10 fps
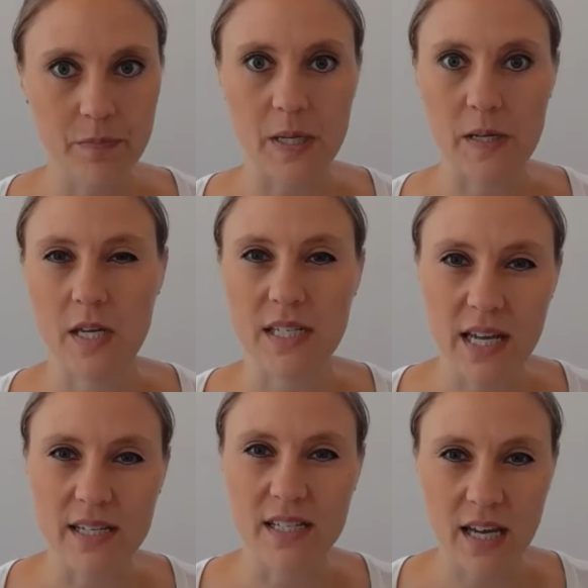because I
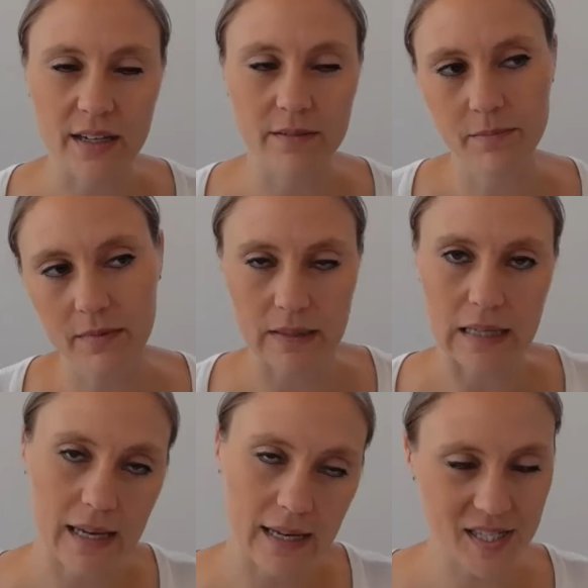tend to get,
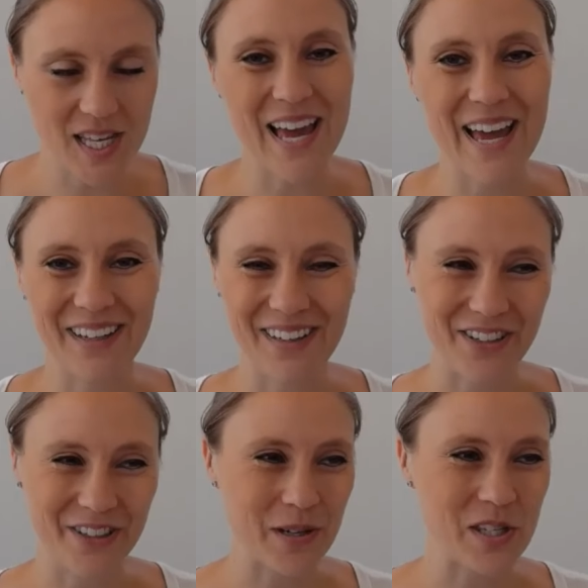like I said, a lot
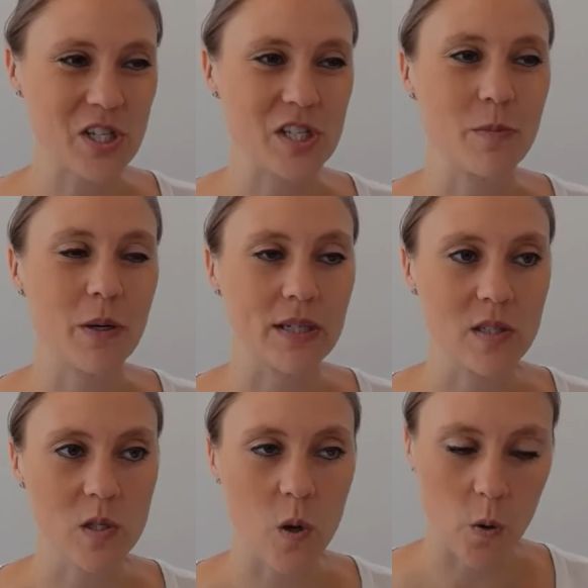of questions about it.
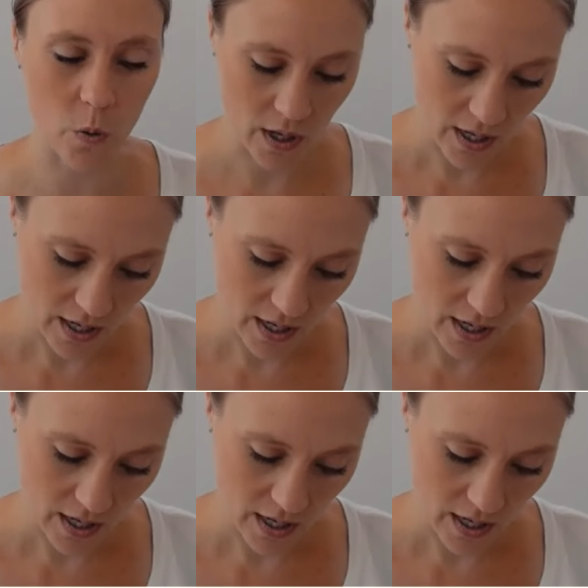So